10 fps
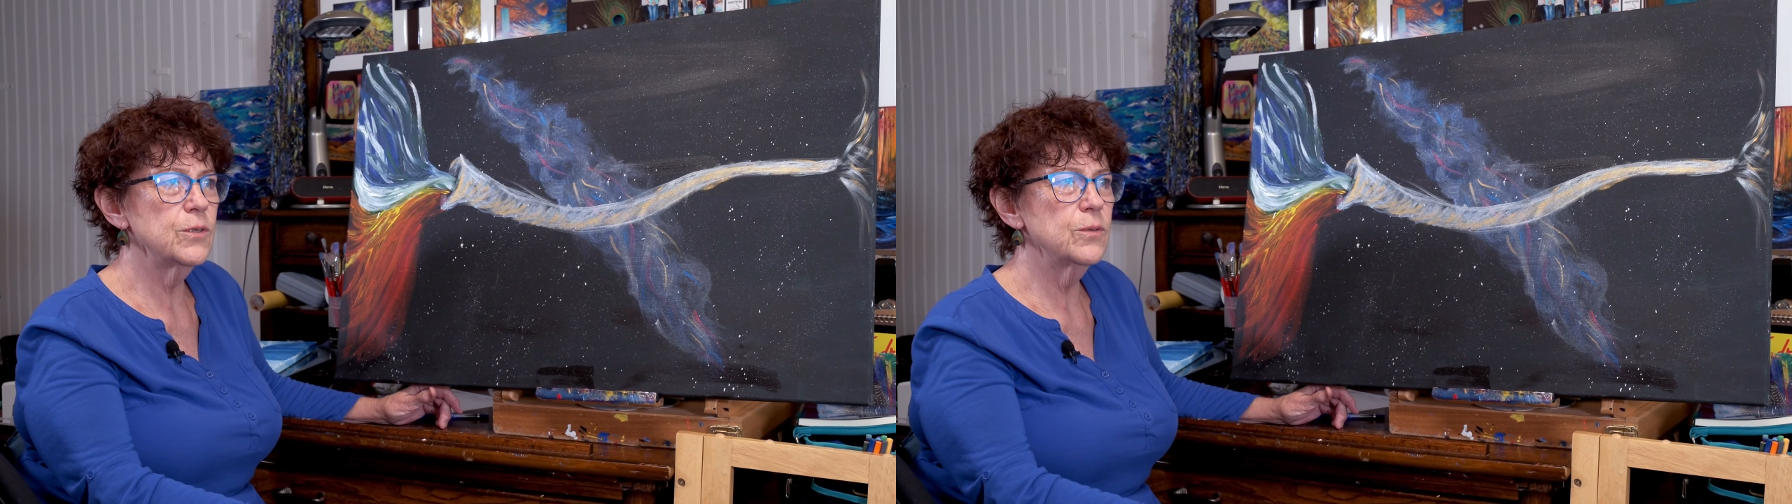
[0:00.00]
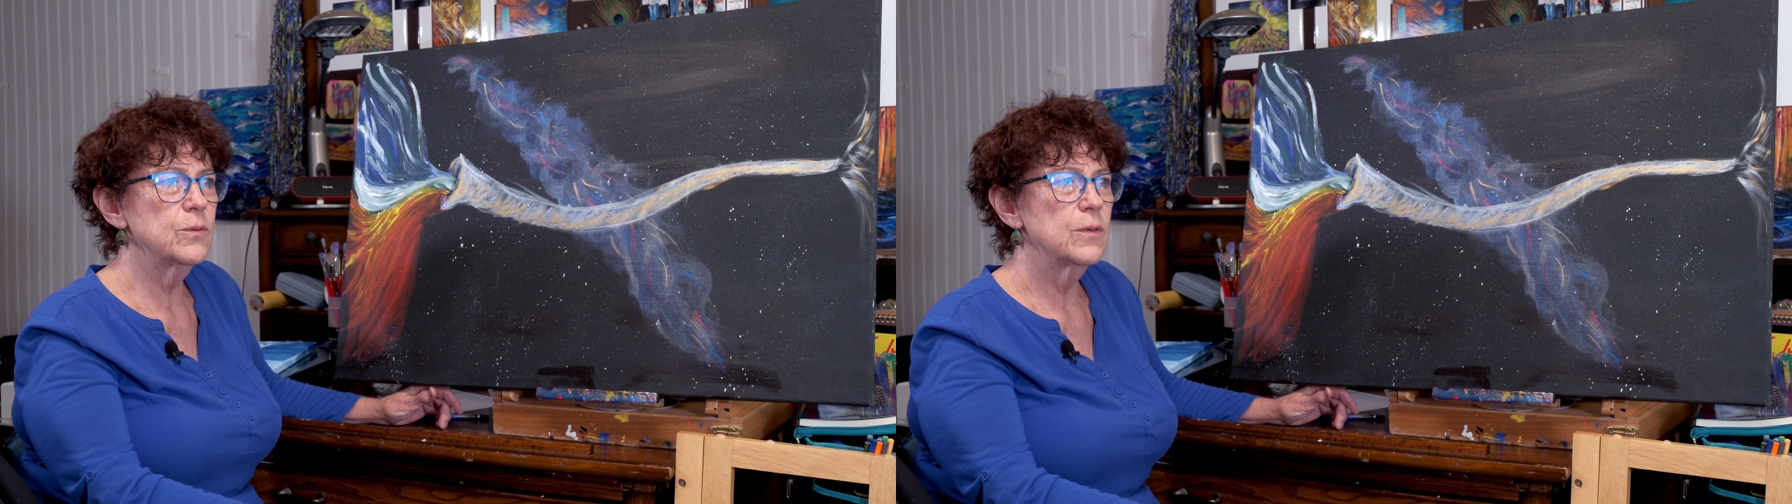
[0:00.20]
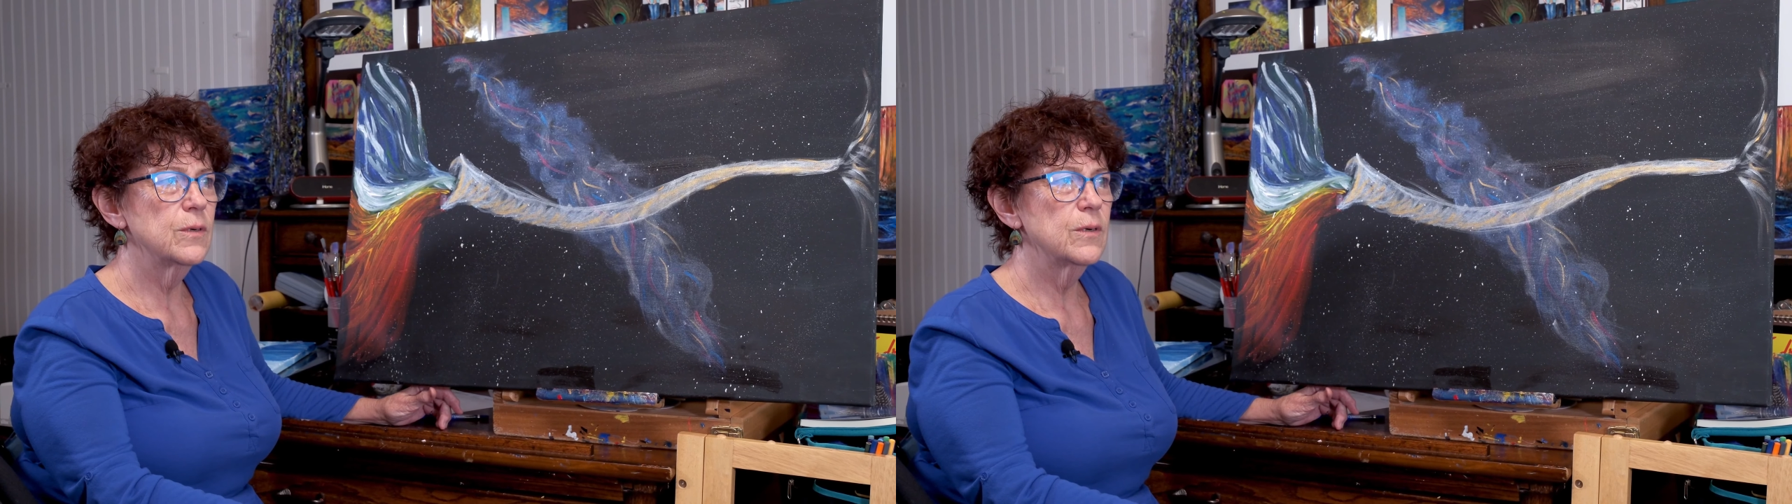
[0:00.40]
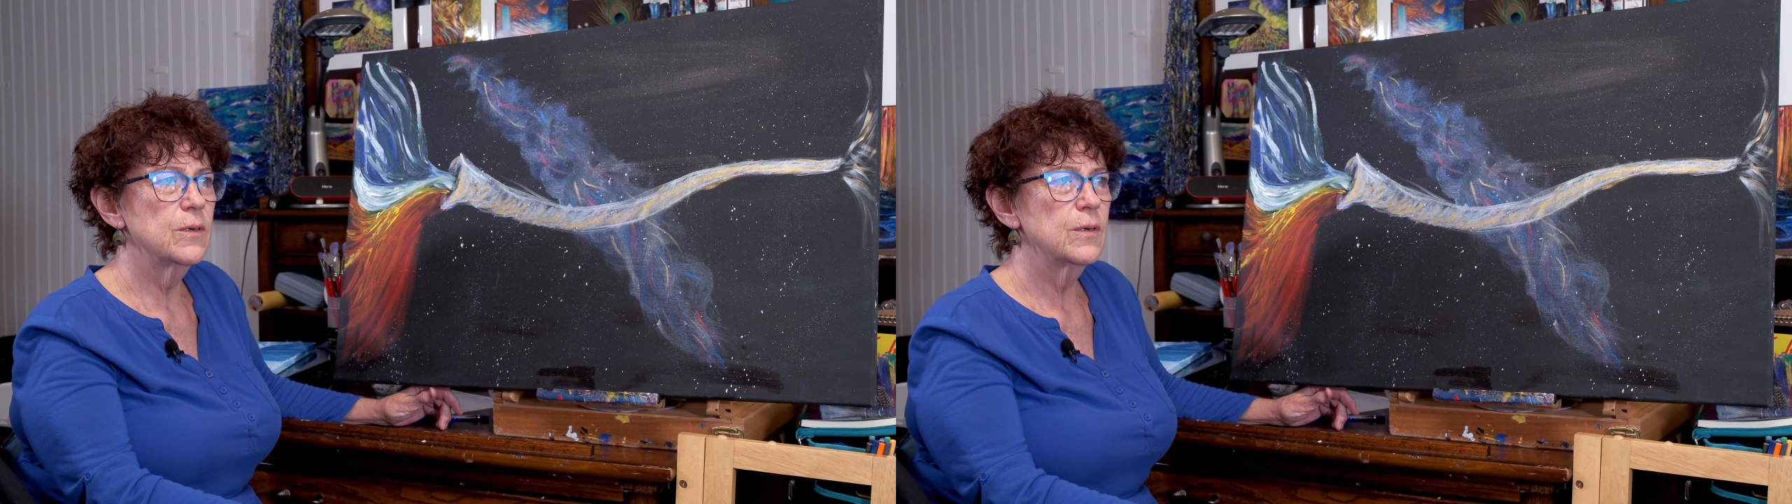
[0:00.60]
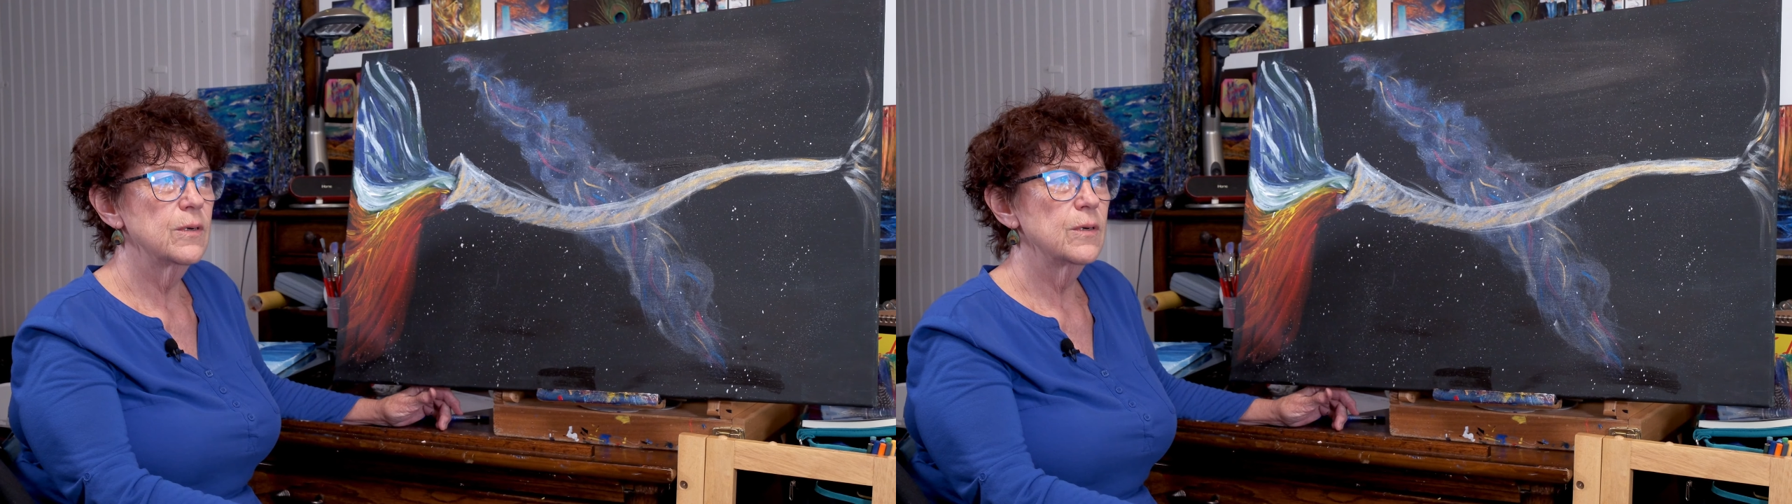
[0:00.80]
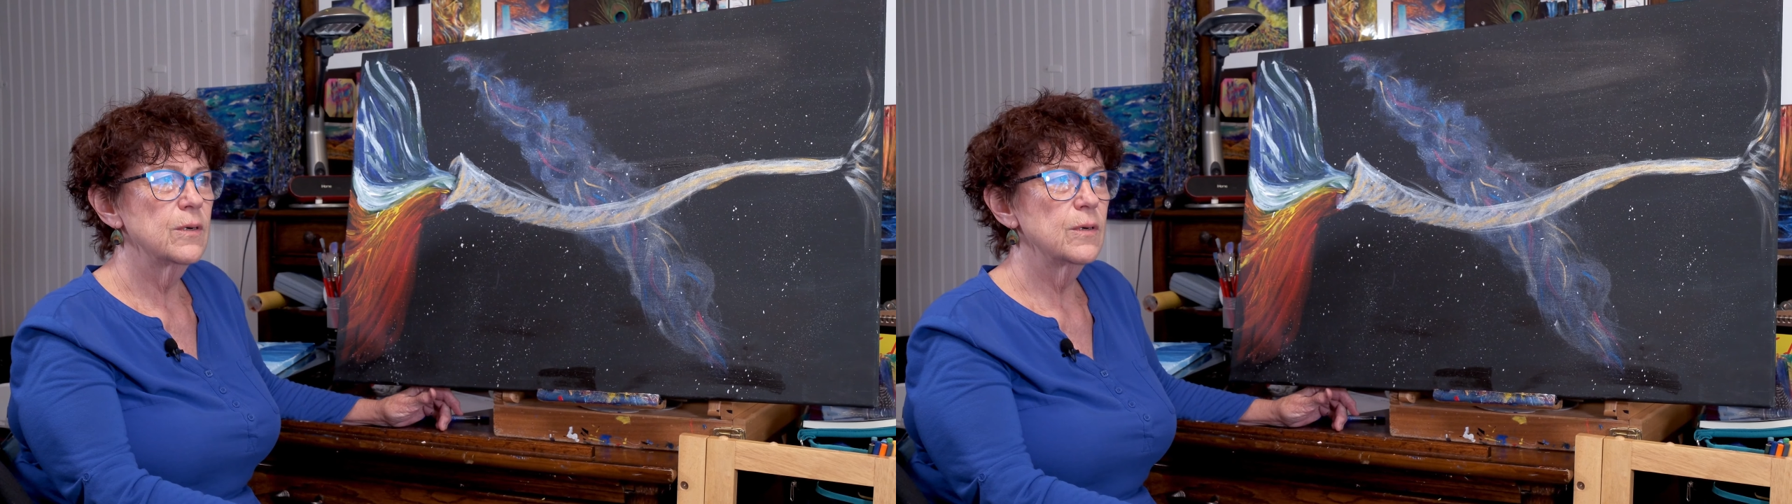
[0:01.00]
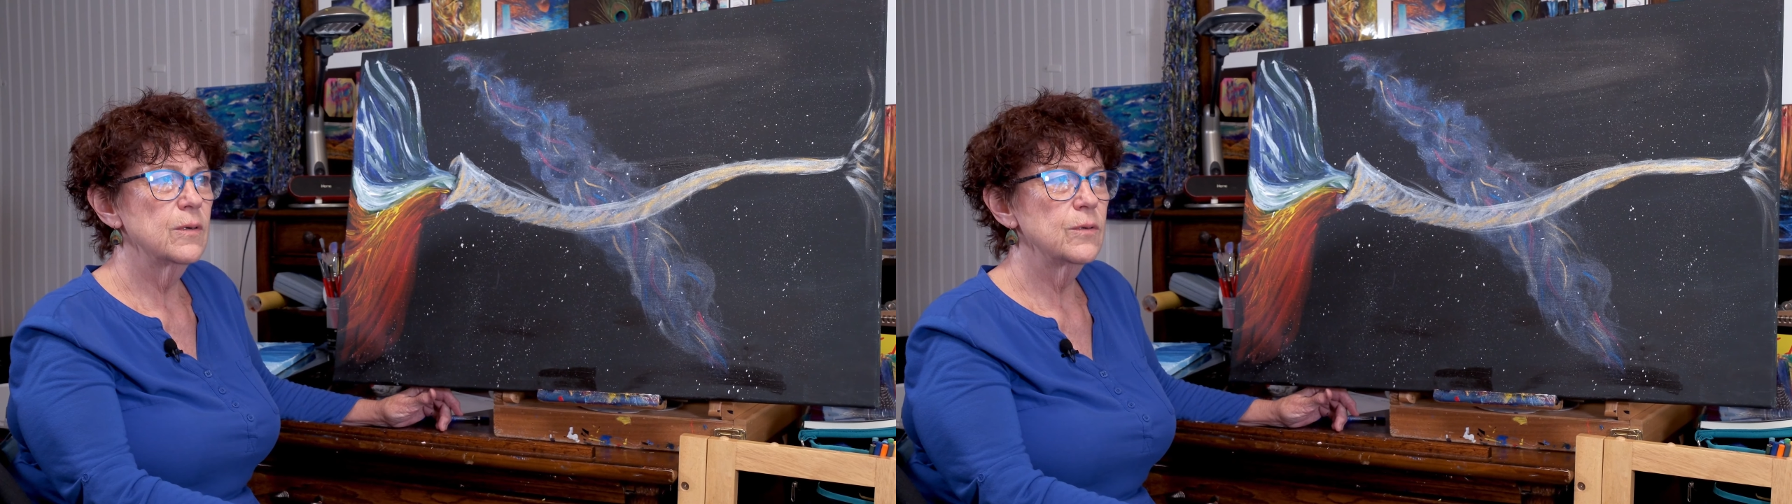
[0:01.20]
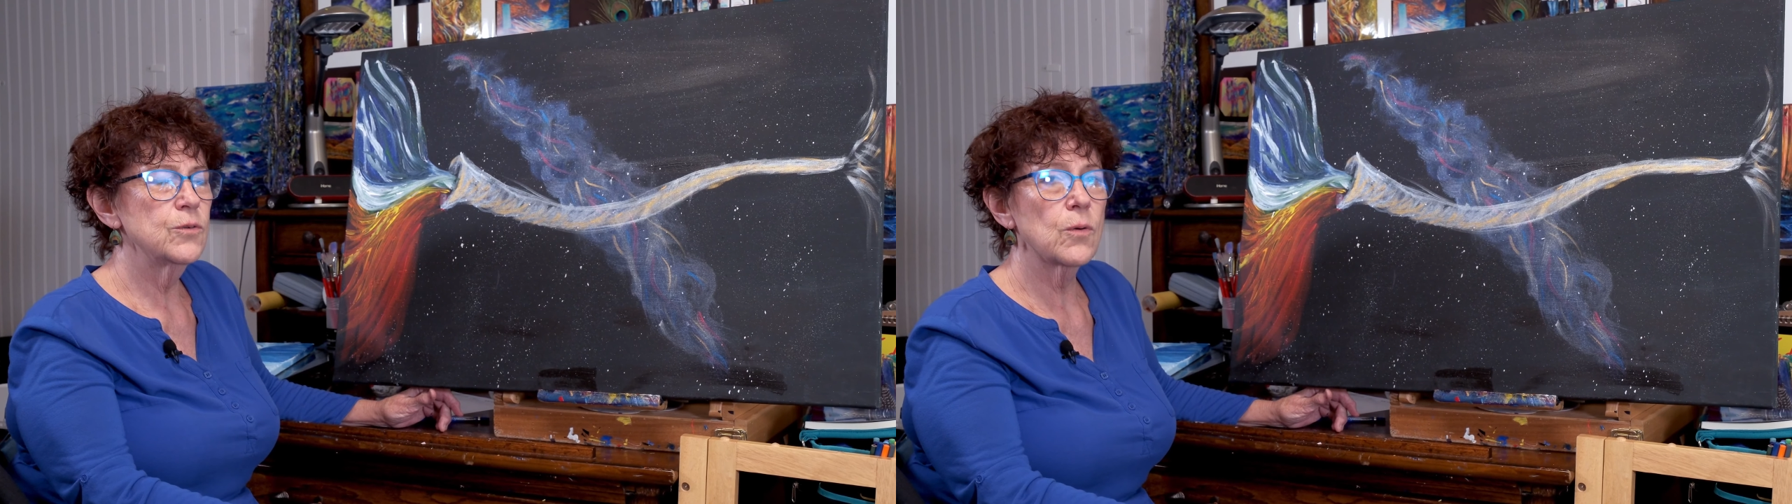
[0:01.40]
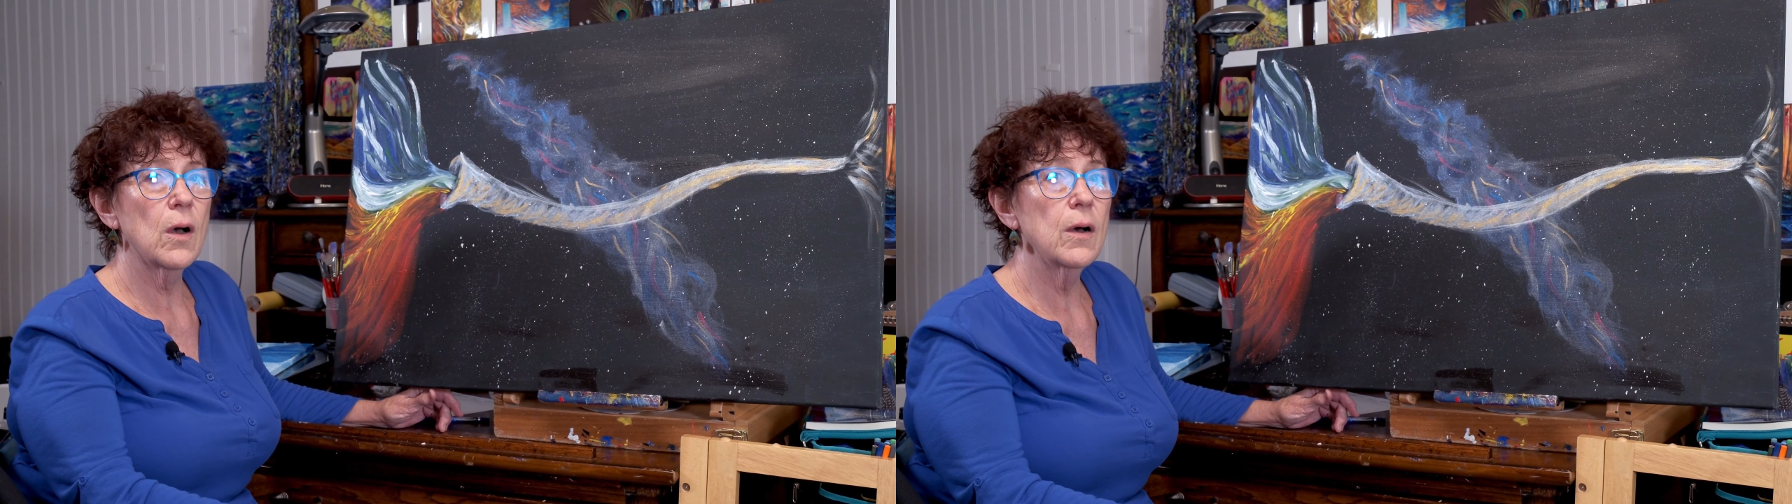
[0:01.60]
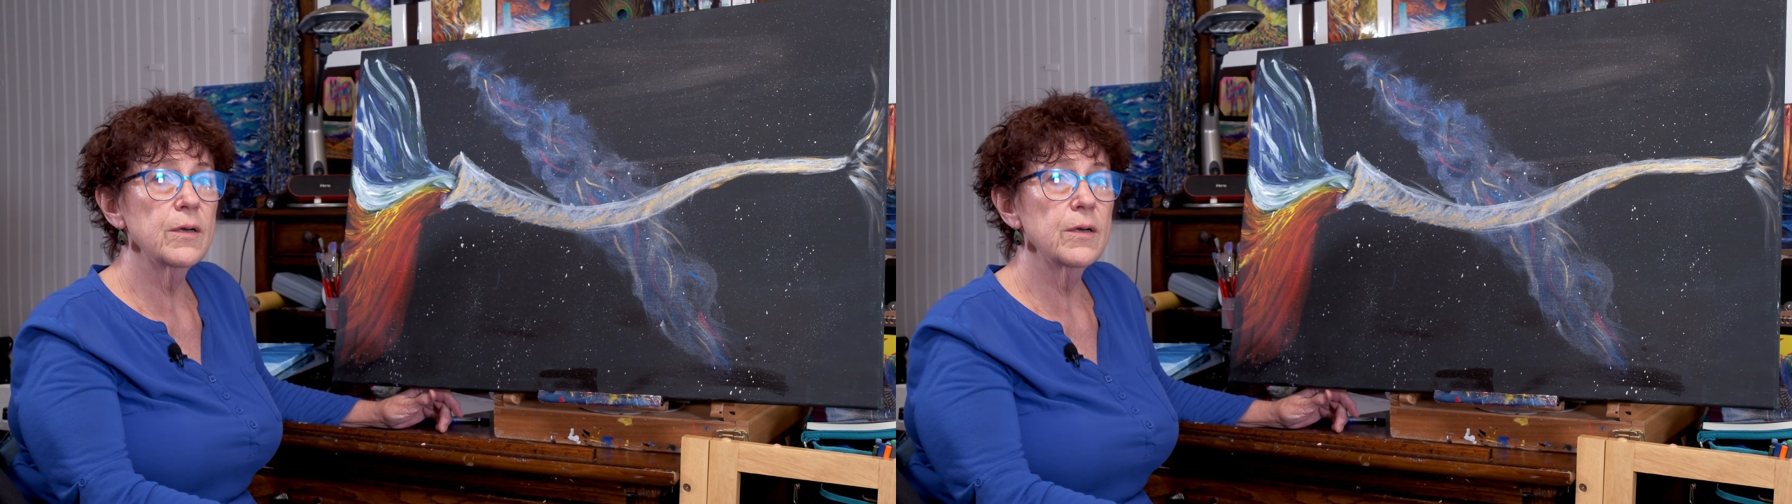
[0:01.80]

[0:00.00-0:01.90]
you draw